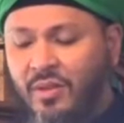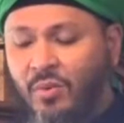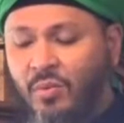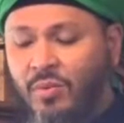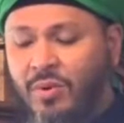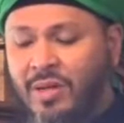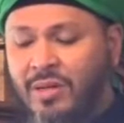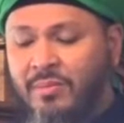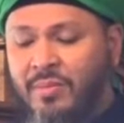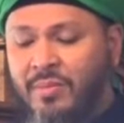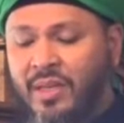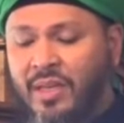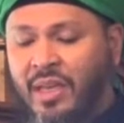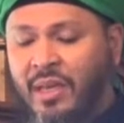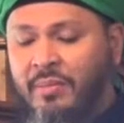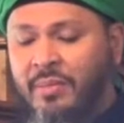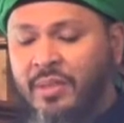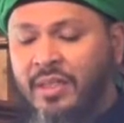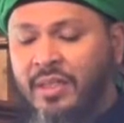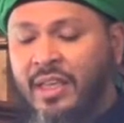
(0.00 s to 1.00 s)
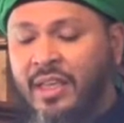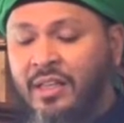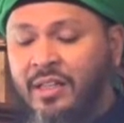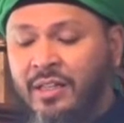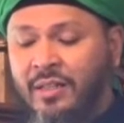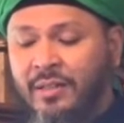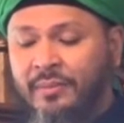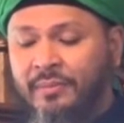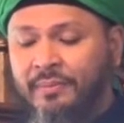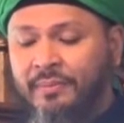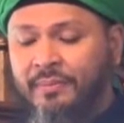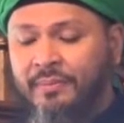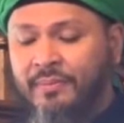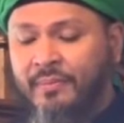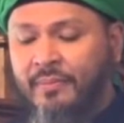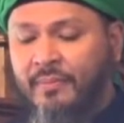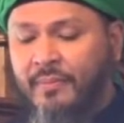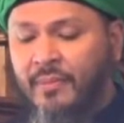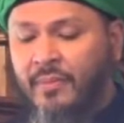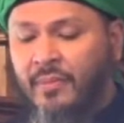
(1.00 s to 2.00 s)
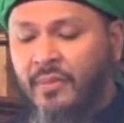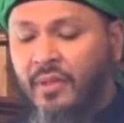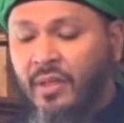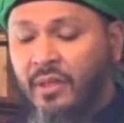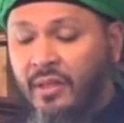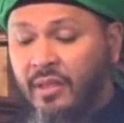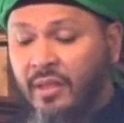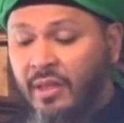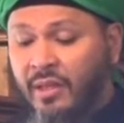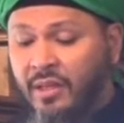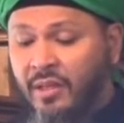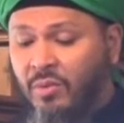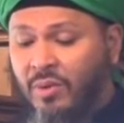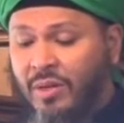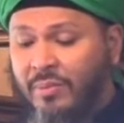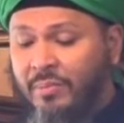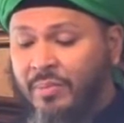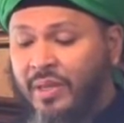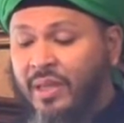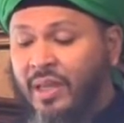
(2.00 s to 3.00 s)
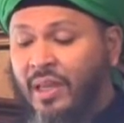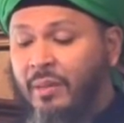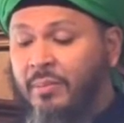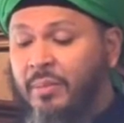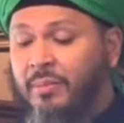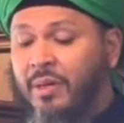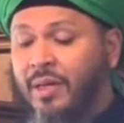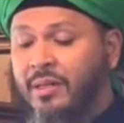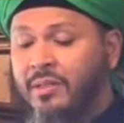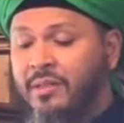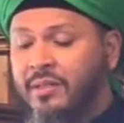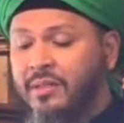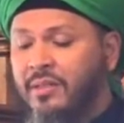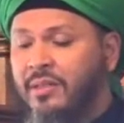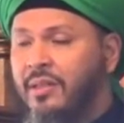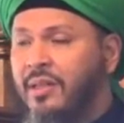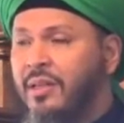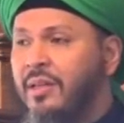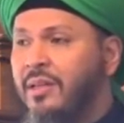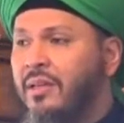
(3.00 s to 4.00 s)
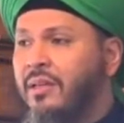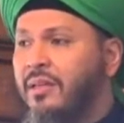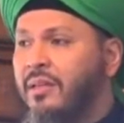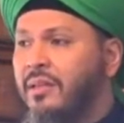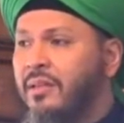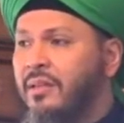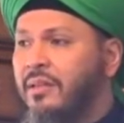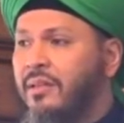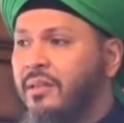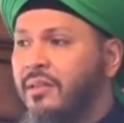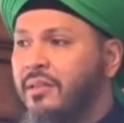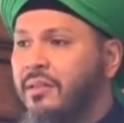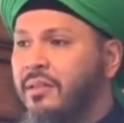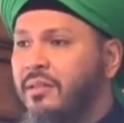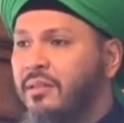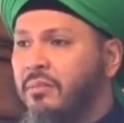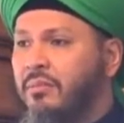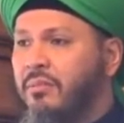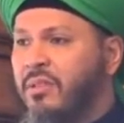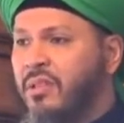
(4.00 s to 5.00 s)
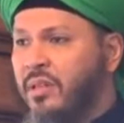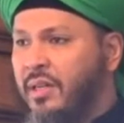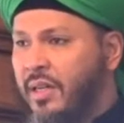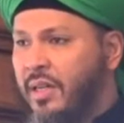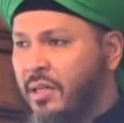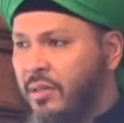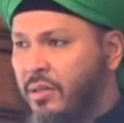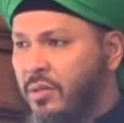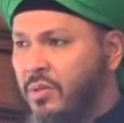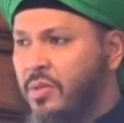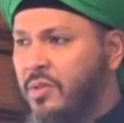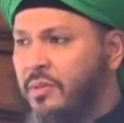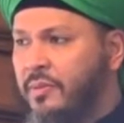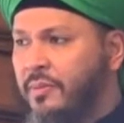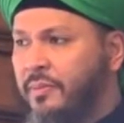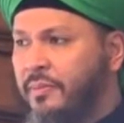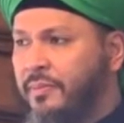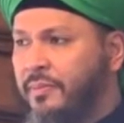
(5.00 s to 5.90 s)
One became a killer and the other one became a martyr. Be like those.